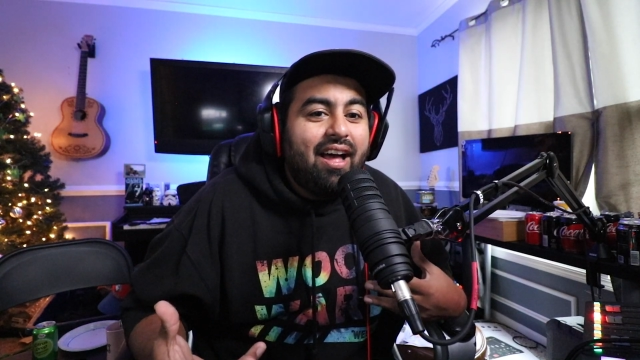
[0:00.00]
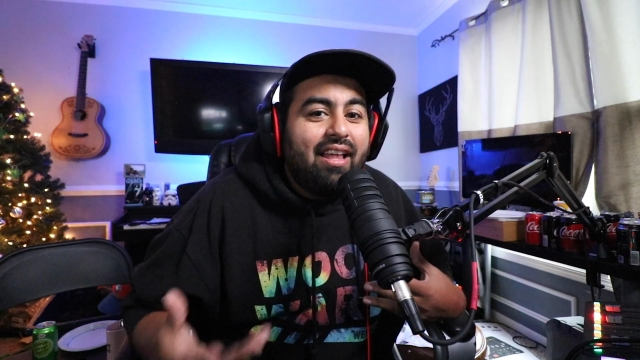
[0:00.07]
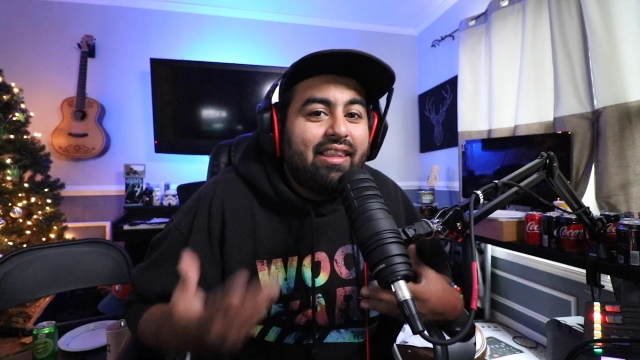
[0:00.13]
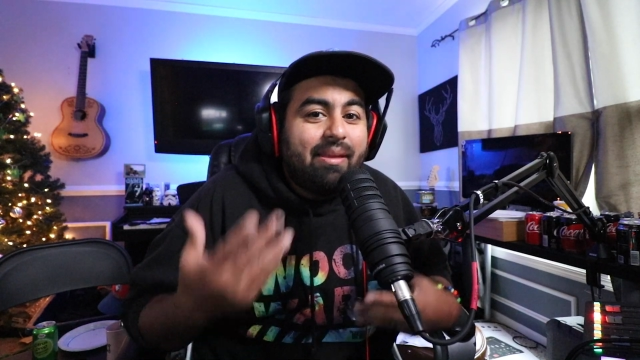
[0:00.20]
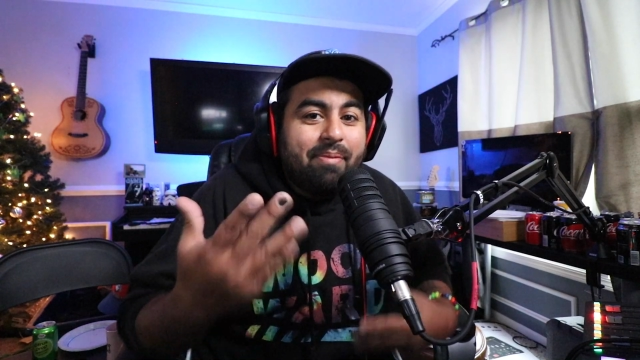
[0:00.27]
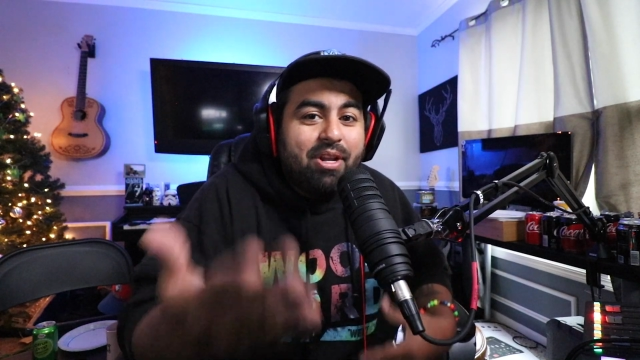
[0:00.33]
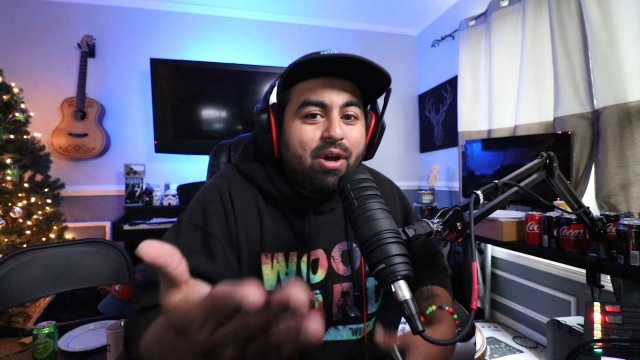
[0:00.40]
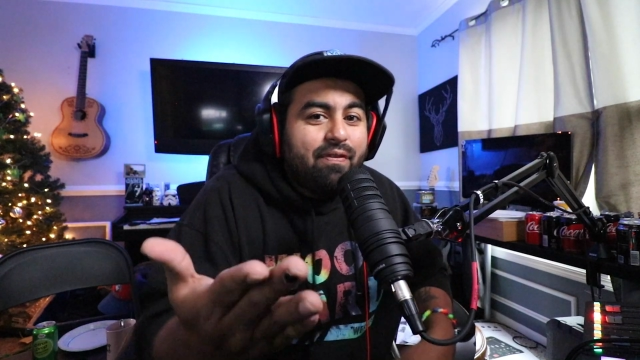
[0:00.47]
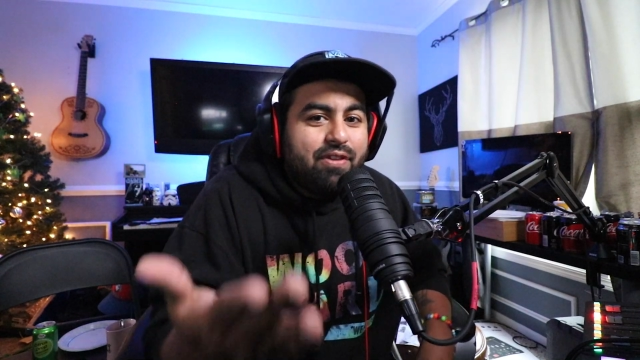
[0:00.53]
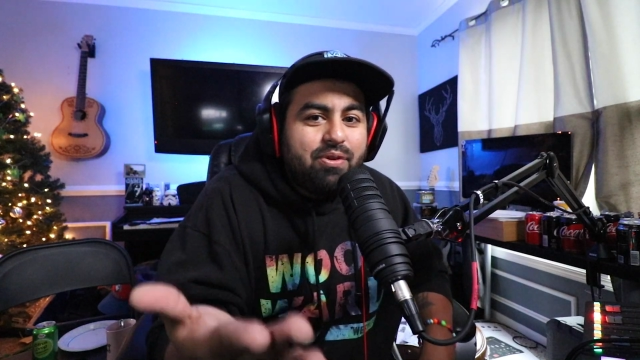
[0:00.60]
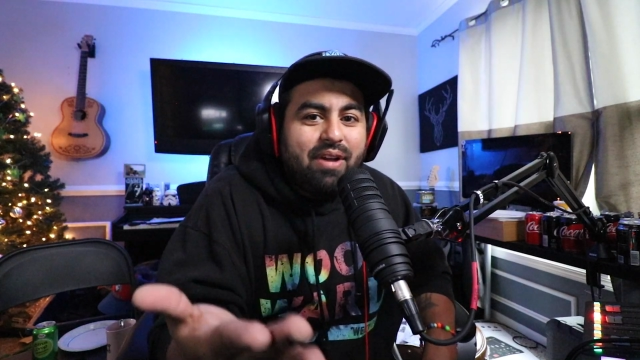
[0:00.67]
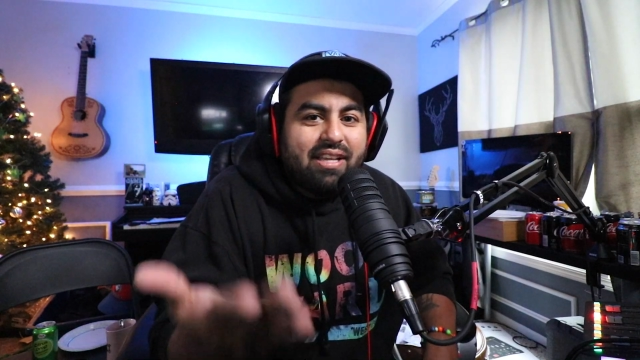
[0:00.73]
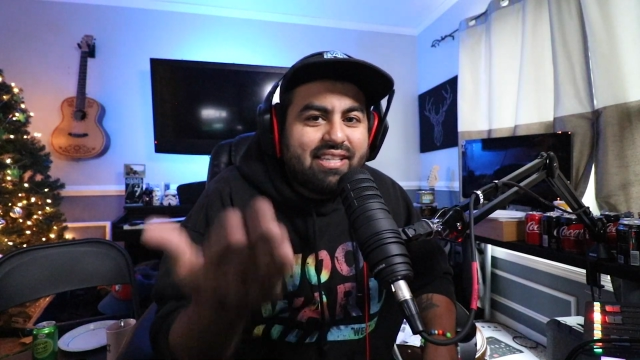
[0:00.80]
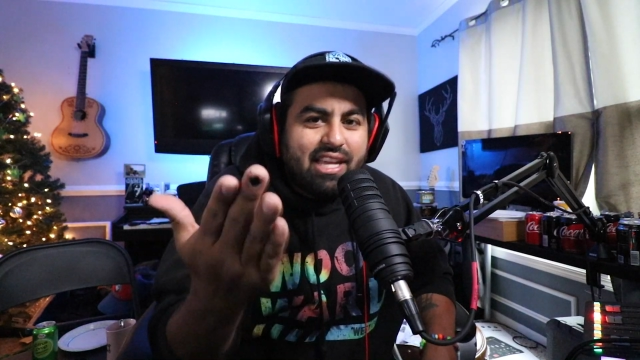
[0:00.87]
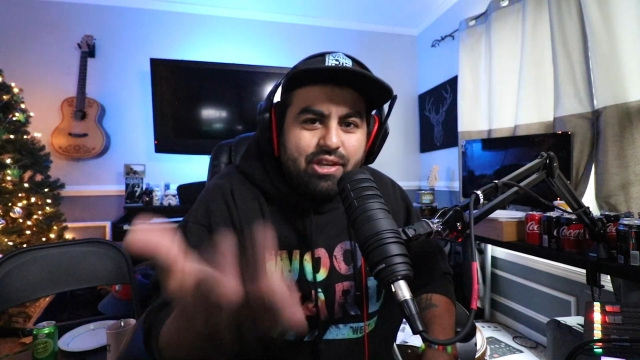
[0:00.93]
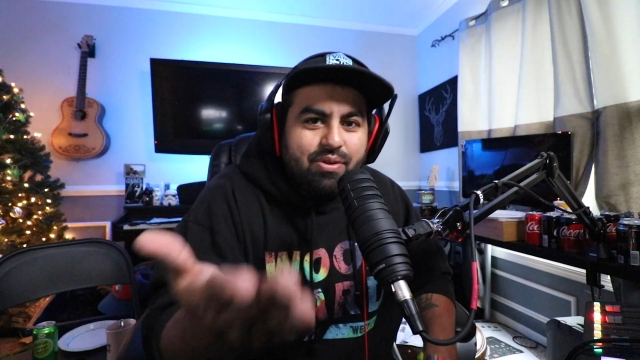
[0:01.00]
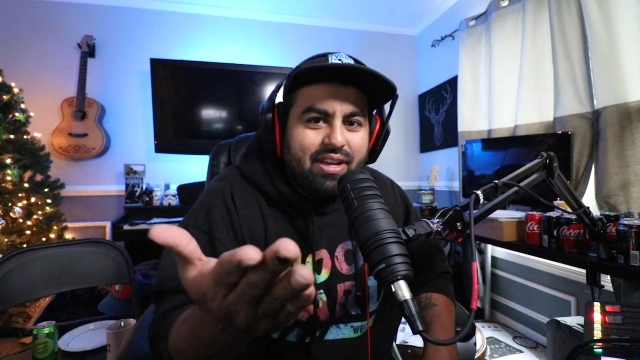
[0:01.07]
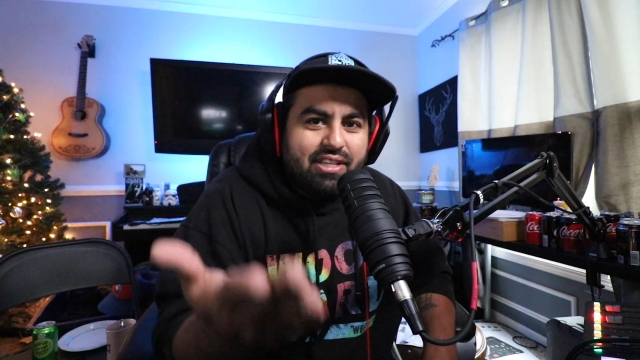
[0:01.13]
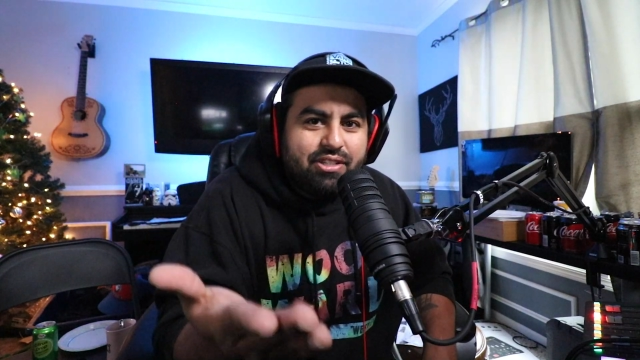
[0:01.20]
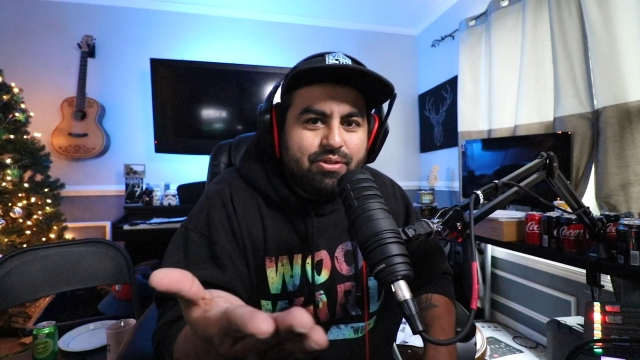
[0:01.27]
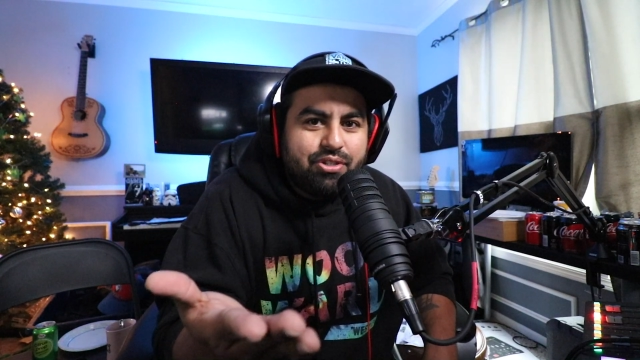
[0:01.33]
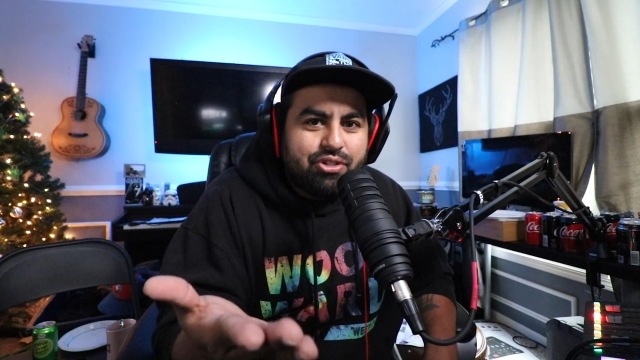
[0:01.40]
Let me know if can you
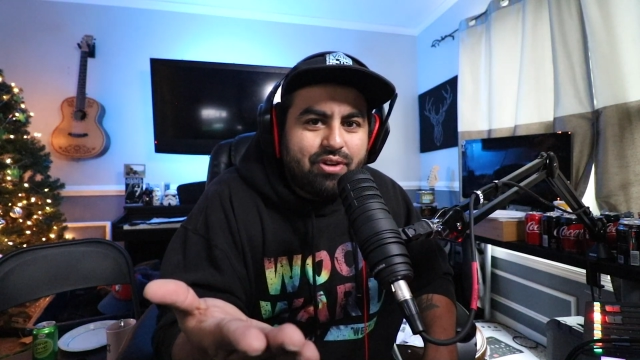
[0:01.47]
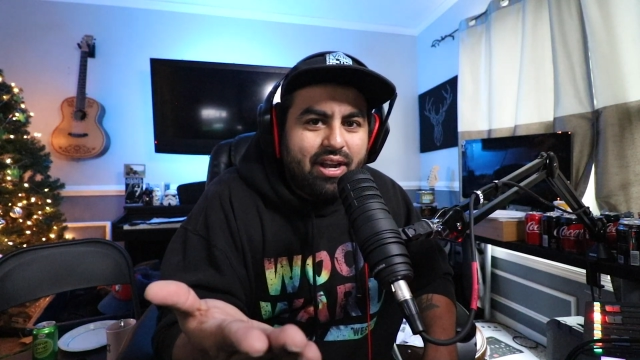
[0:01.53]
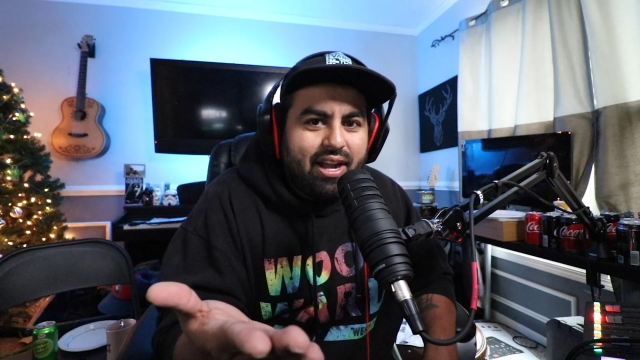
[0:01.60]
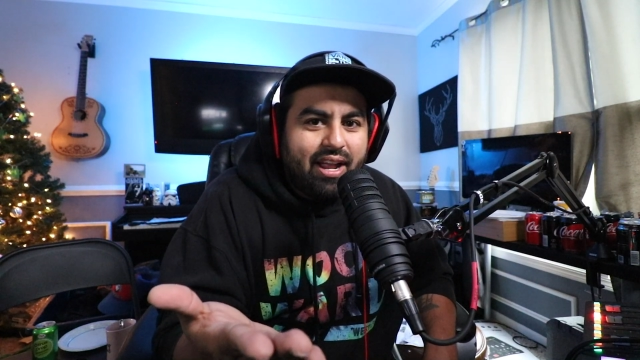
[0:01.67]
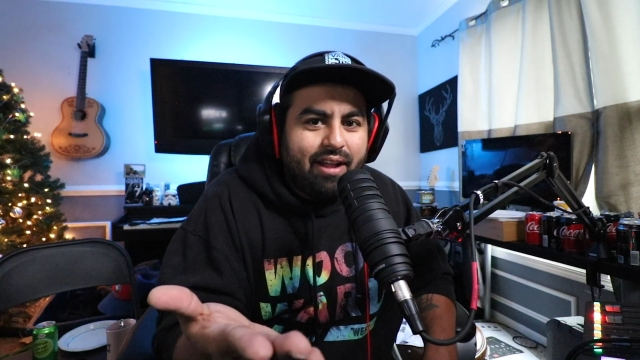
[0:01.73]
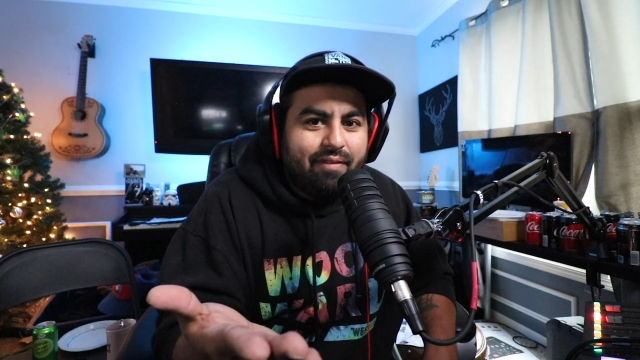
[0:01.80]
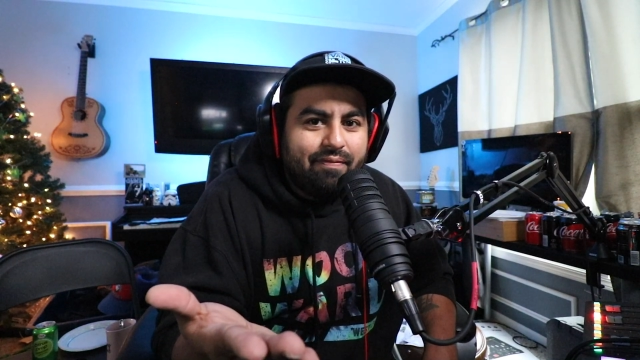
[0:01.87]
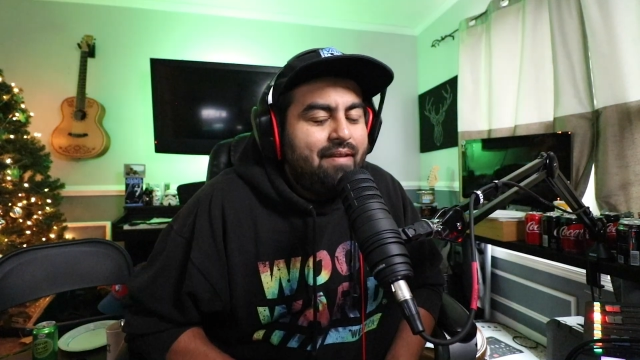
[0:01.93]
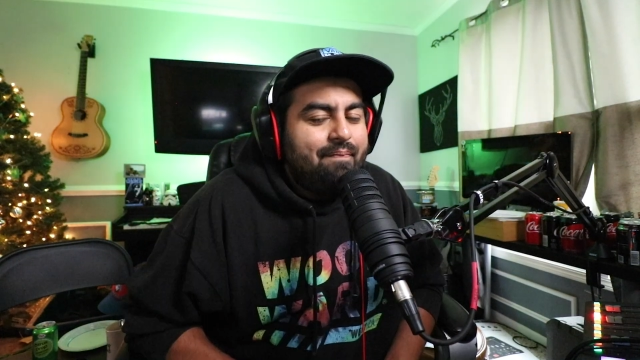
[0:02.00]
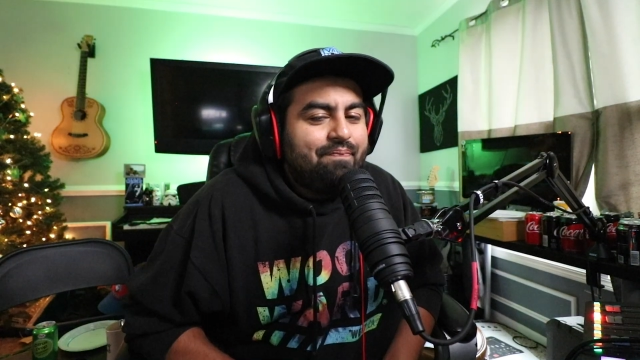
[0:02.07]
guys do a straight 8?